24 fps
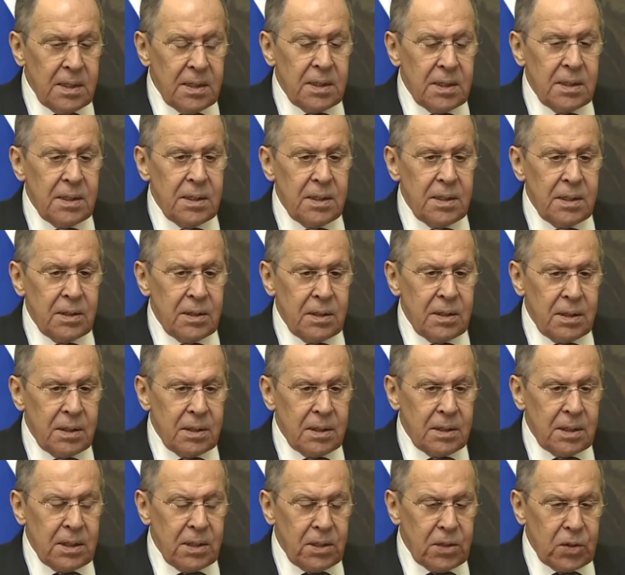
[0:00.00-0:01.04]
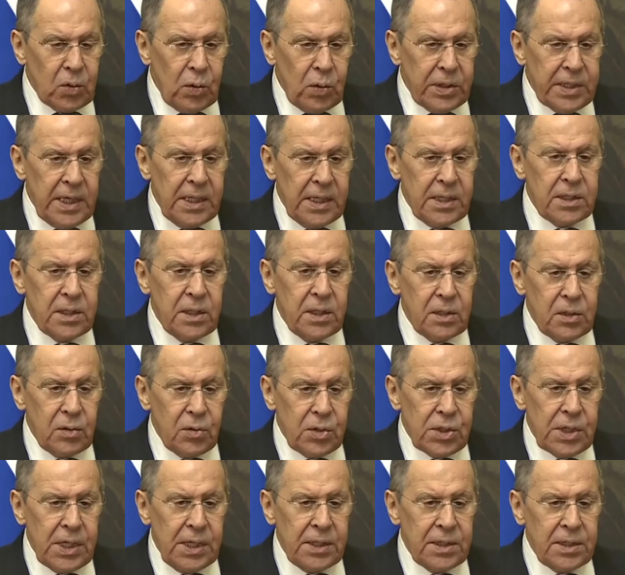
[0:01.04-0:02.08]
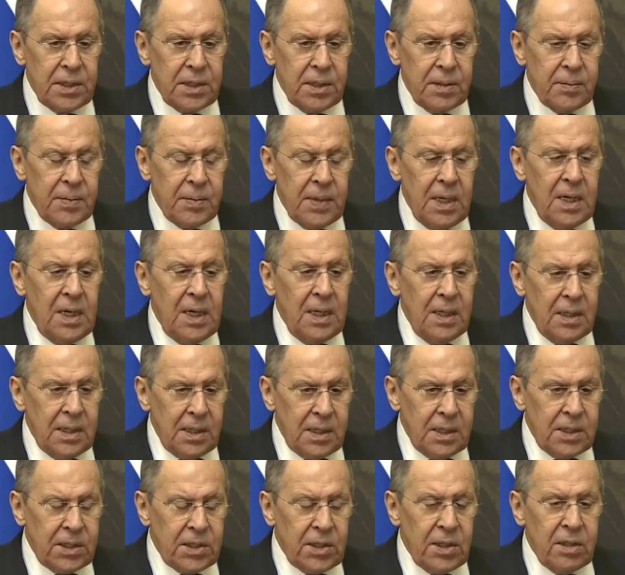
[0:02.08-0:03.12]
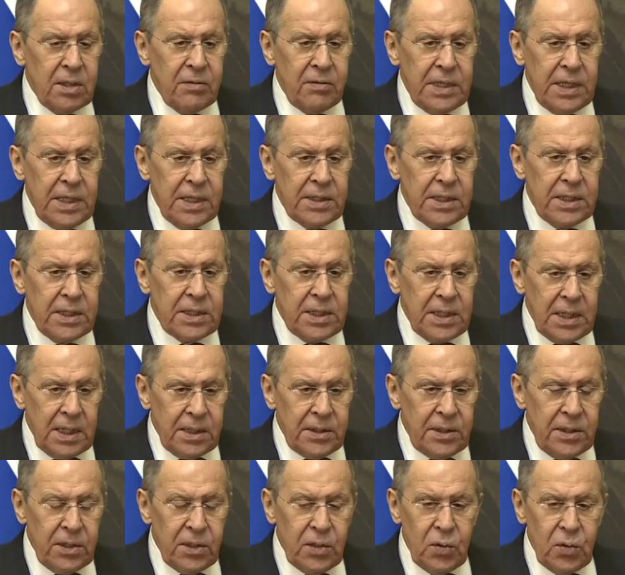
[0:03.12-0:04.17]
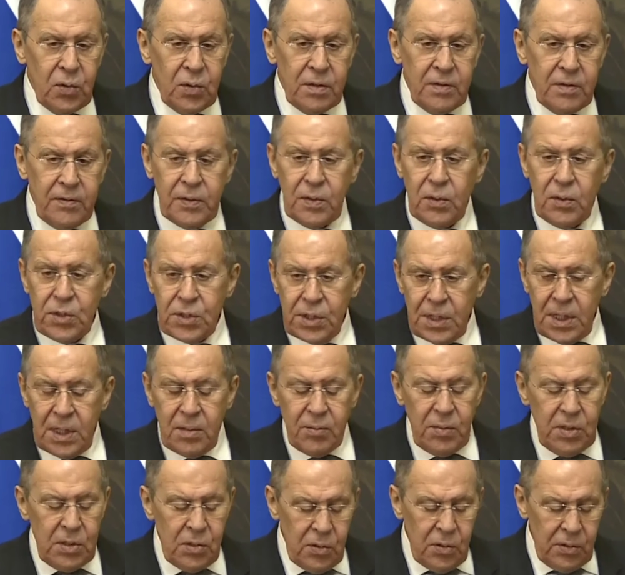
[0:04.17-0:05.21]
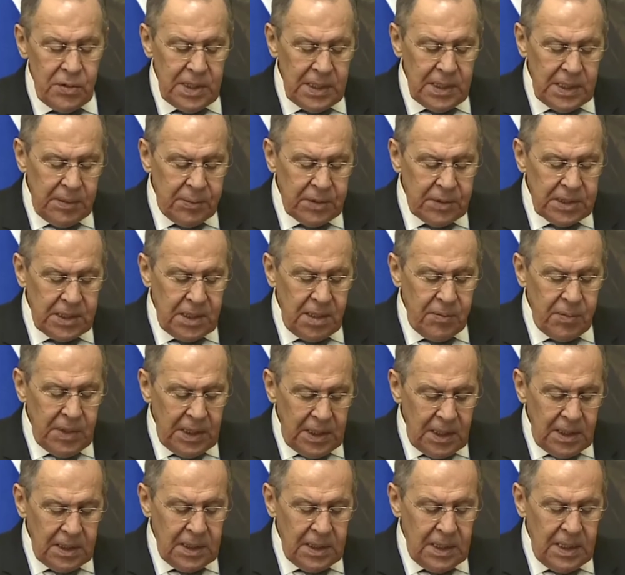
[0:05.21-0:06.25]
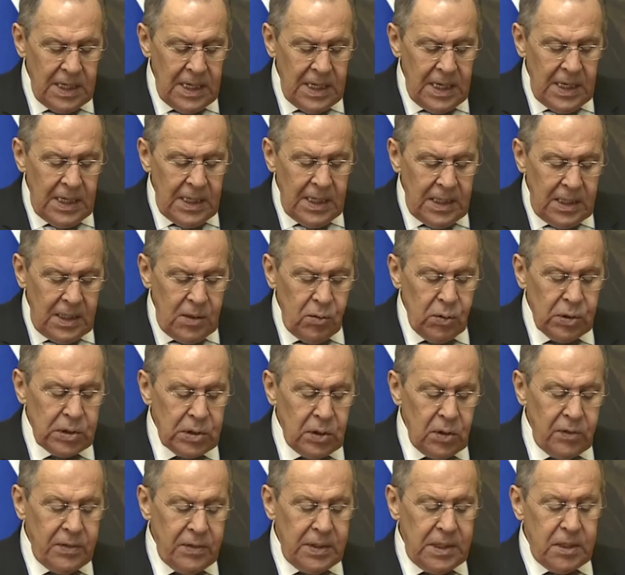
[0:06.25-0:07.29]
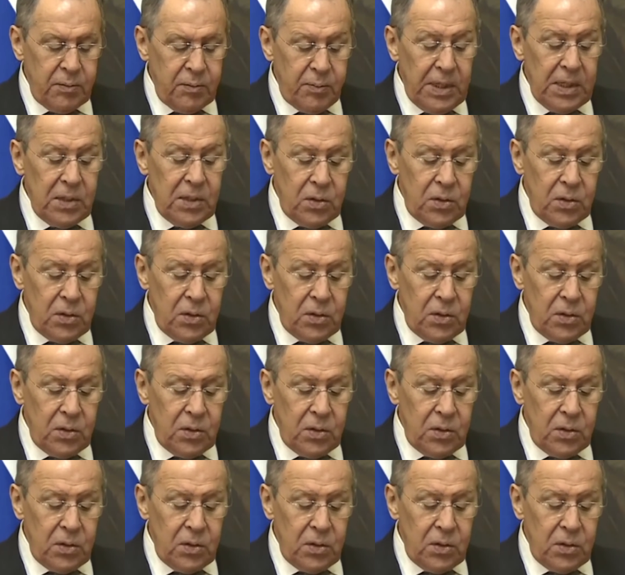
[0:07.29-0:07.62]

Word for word: We held expert consultations with a number of countries from the region, including United Arab Emirates,